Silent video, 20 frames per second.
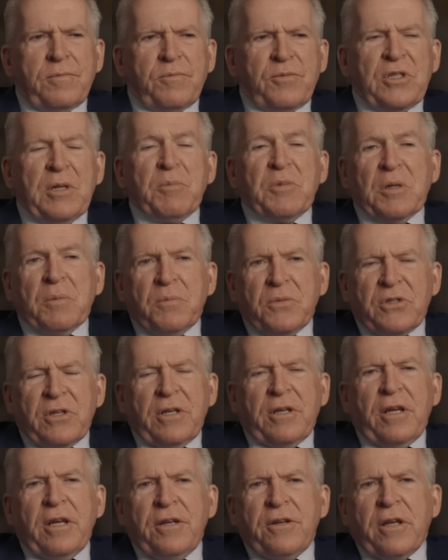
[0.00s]
symptoms
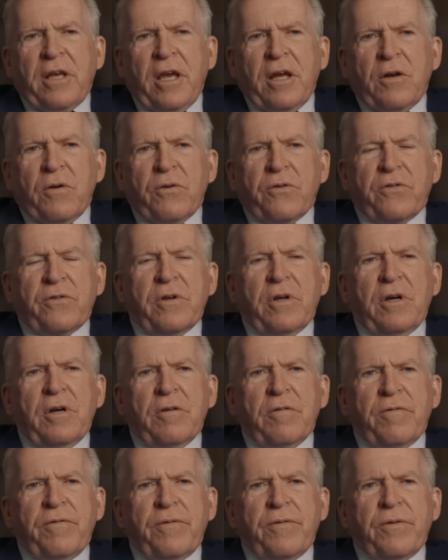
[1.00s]
and indicators
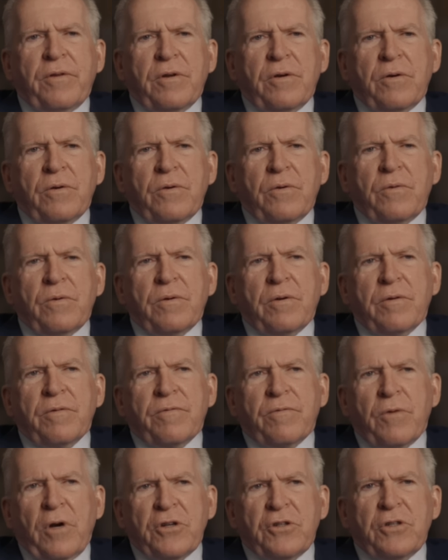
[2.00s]
of
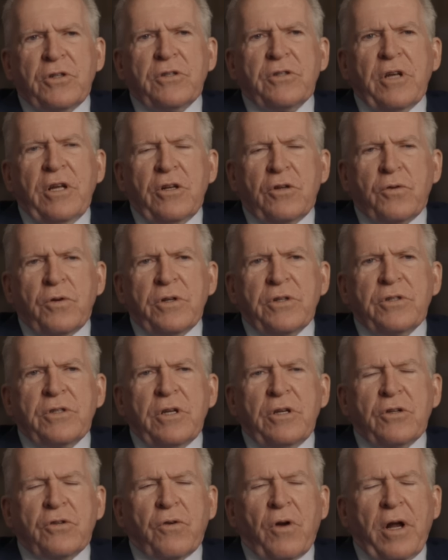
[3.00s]
Russia's interest
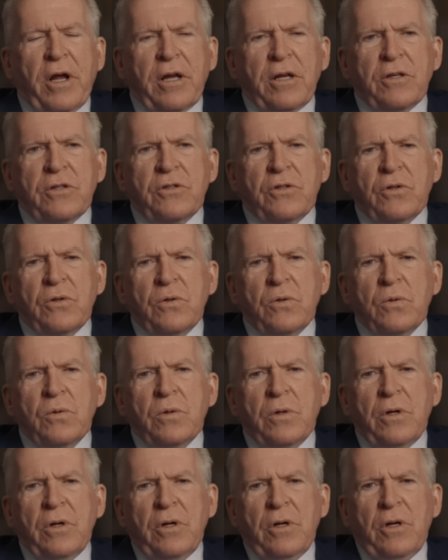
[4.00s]
in trying
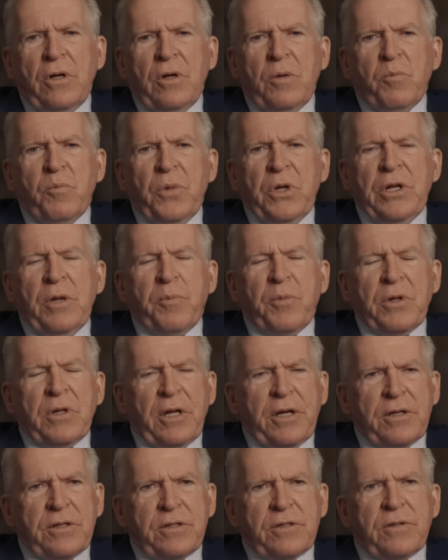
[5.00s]
to
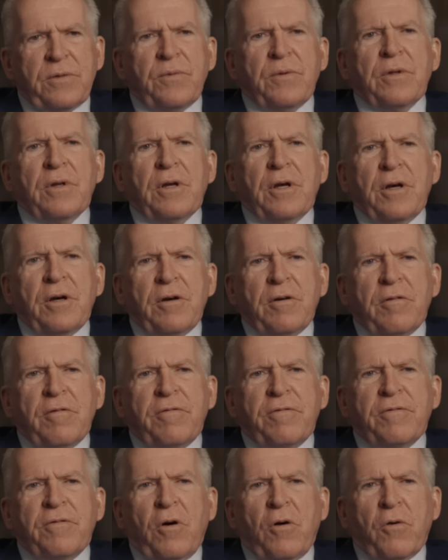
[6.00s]
manipulate
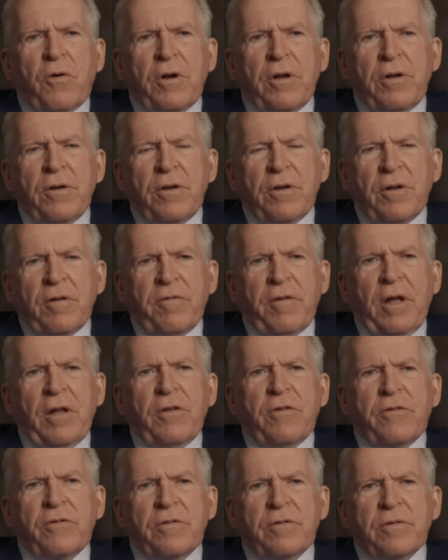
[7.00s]
foreign
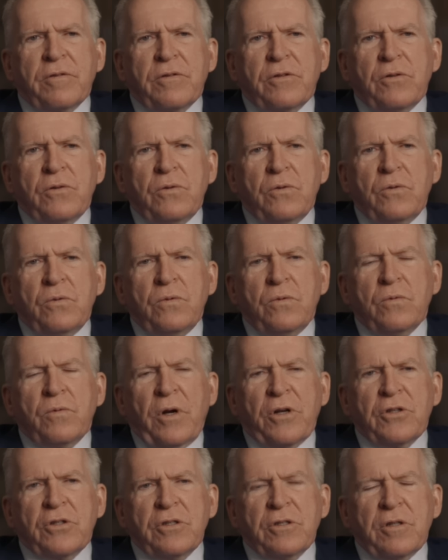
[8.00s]
events to
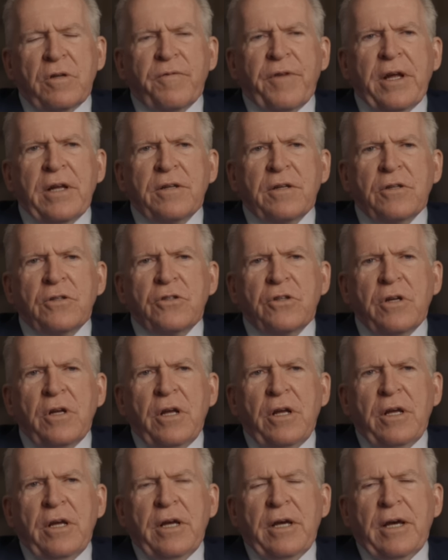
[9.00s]
Russia's advantage.
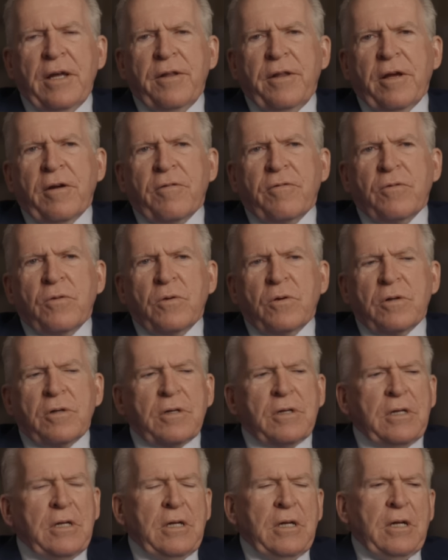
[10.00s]
And
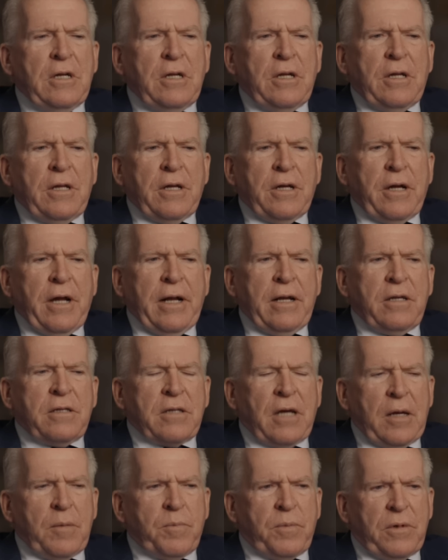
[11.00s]
therefore, any
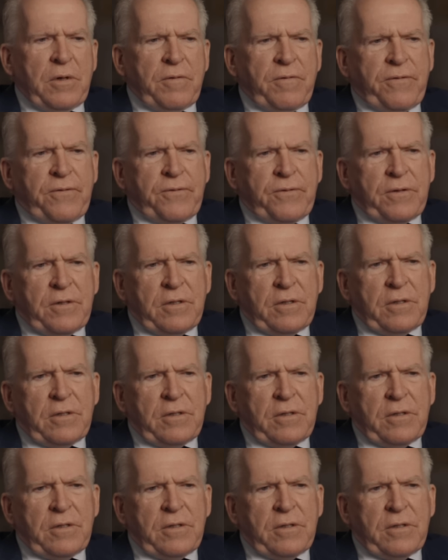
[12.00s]
type of